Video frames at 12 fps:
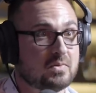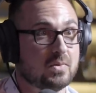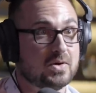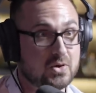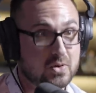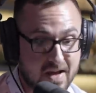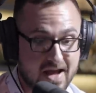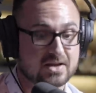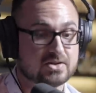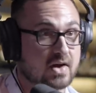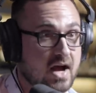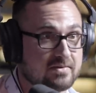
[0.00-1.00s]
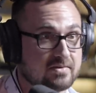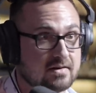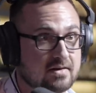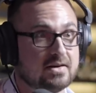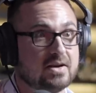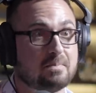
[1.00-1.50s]
When you pay a
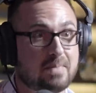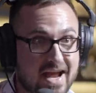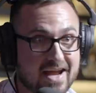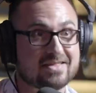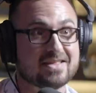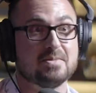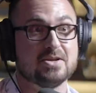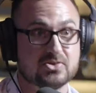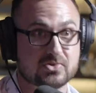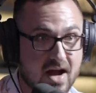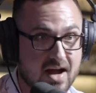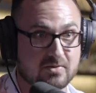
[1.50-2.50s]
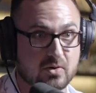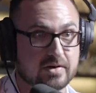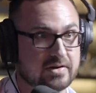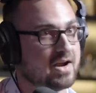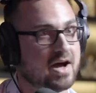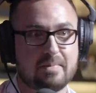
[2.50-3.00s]
driver, you're paying them in
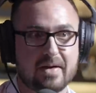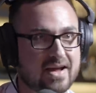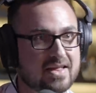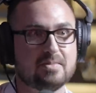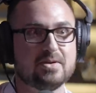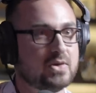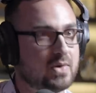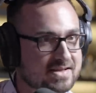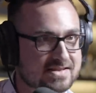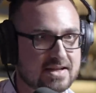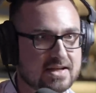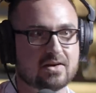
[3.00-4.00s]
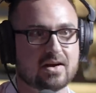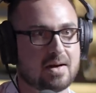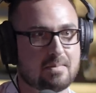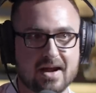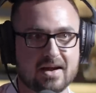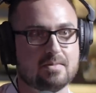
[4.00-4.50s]
DriveCoin. You're not paying them in U S D. You're
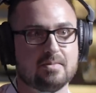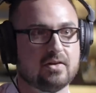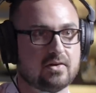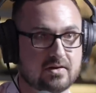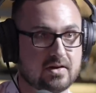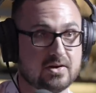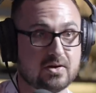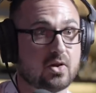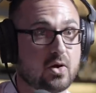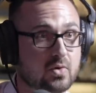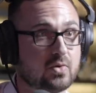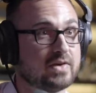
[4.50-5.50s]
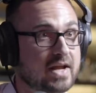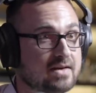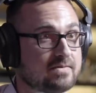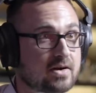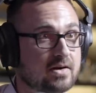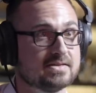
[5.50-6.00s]
not paying them in their, in your local
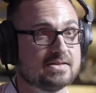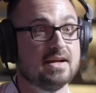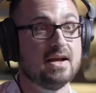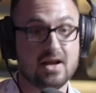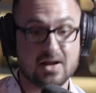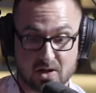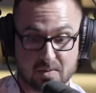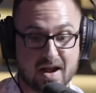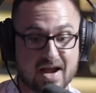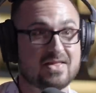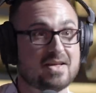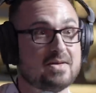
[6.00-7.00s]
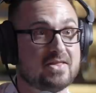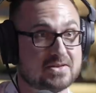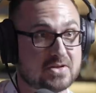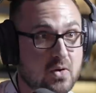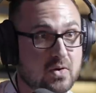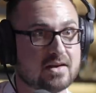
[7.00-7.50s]
native currency. You're paying them in
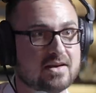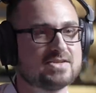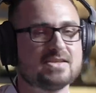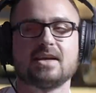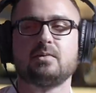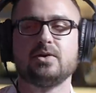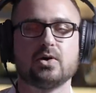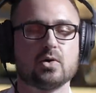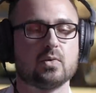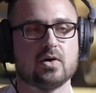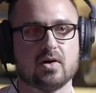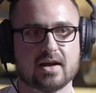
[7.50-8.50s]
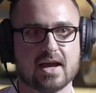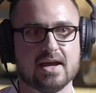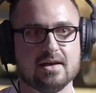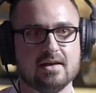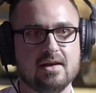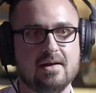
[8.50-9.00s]
the token. It's just like when you go to an
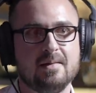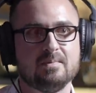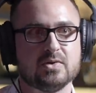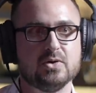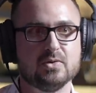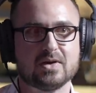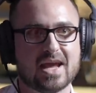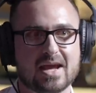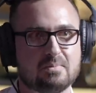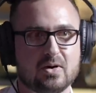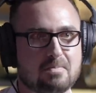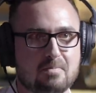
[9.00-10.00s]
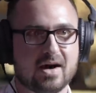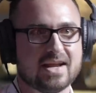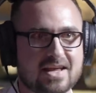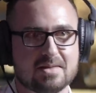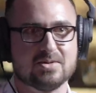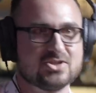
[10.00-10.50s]
arcade. You can't put
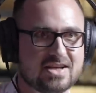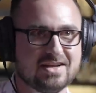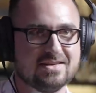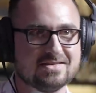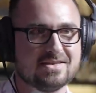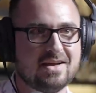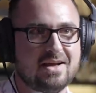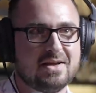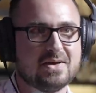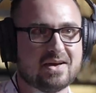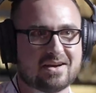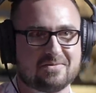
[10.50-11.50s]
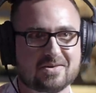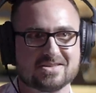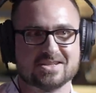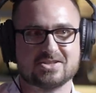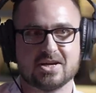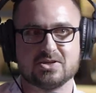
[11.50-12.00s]
money in the machines. You got to
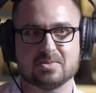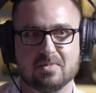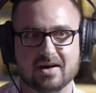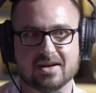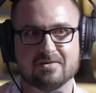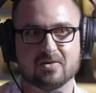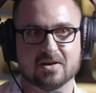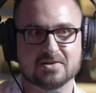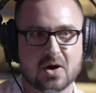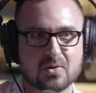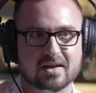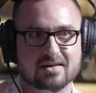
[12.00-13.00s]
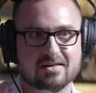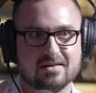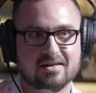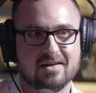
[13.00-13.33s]
first exchange your money for a token.